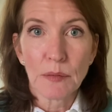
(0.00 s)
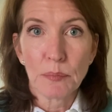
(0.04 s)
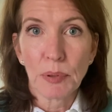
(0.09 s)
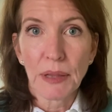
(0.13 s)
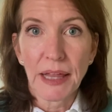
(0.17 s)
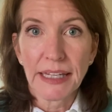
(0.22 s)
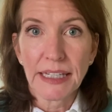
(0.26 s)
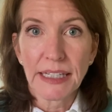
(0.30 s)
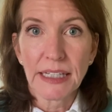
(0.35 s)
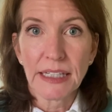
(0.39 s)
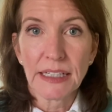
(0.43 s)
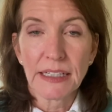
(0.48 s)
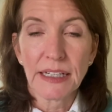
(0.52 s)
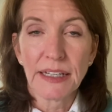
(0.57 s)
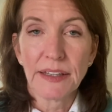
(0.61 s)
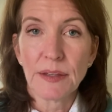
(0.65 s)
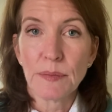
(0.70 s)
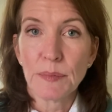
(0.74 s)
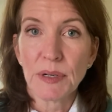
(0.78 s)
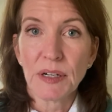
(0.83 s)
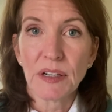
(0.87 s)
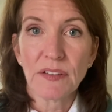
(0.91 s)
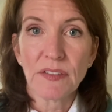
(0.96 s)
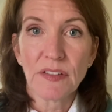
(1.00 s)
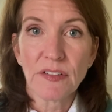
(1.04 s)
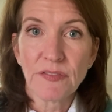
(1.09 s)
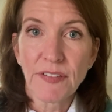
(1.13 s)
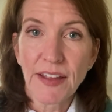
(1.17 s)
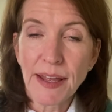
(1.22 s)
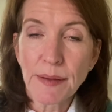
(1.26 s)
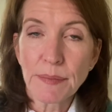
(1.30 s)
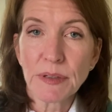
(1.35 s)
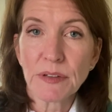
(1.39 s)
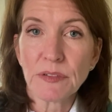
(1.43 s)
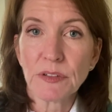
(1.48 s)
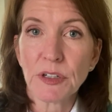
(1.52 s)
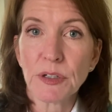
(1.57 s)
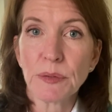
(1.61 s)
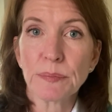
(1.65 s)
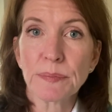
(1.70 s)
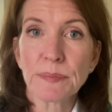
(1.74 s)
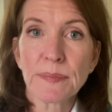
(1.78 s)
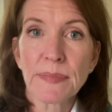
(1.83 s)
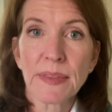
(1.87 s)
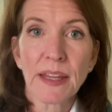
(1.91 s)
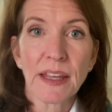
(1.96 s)
blanket in the middle of the family
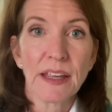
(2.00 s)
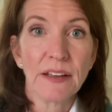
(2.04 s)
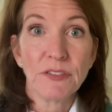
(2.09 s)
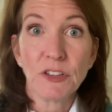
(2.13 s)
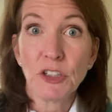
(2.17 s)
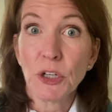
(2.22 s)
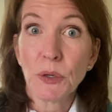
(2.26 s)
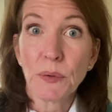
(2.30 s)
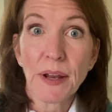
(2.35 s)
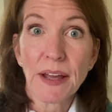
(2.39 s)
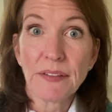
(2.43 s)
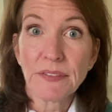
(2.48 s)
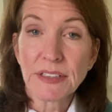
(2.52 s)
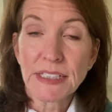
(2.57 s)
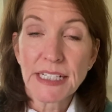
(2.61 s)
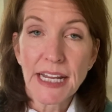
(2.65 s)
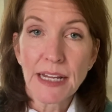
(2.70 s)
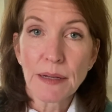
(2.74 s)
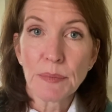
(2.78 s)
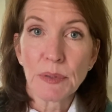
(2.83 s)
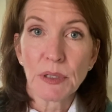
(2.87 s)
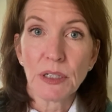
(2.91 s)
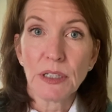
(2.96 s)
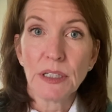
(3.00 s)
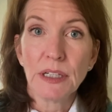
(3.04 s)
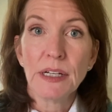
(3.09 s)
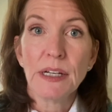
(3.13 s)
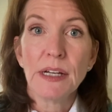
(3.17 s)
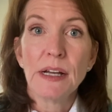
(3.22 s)
room if you don't have a table.